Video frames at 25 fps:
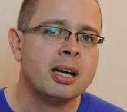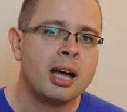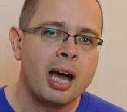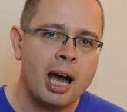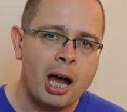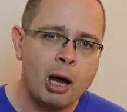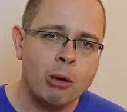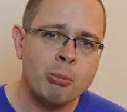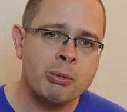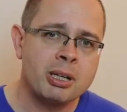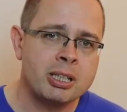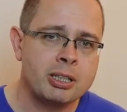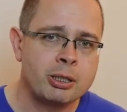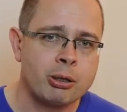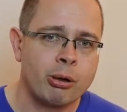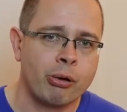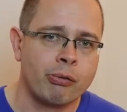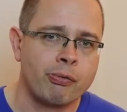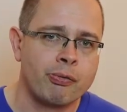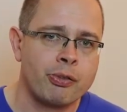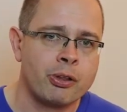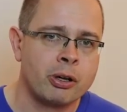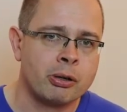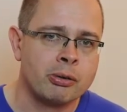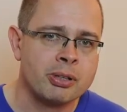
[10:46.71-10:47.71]
how many
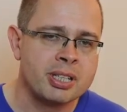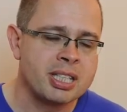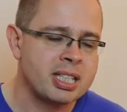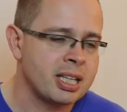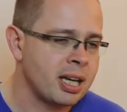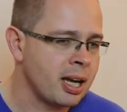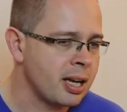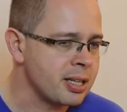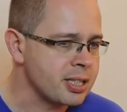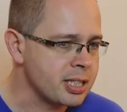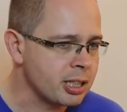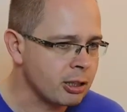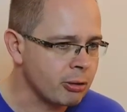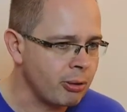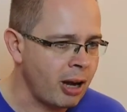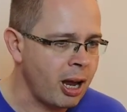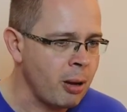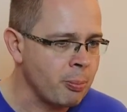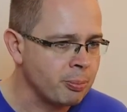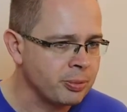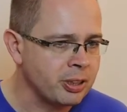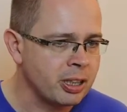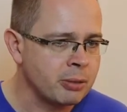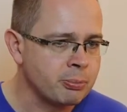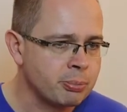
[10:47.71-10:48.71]
of those are
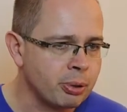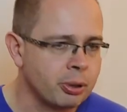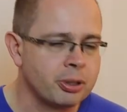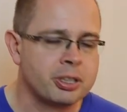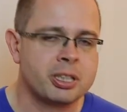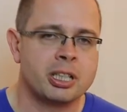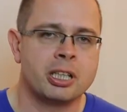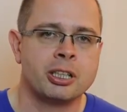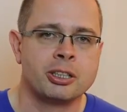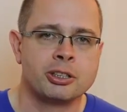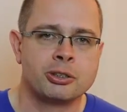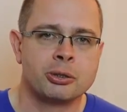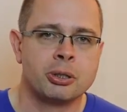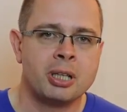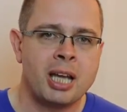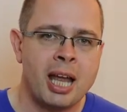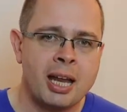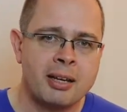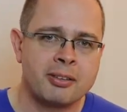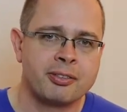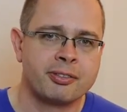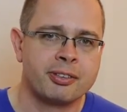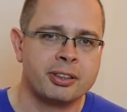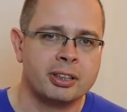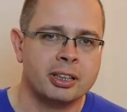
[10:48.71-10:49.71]
scraped and put into
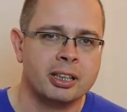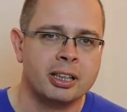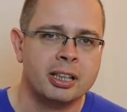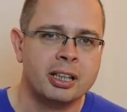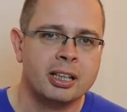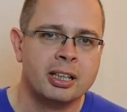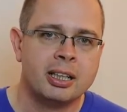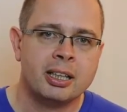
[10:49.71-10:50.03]
landfill.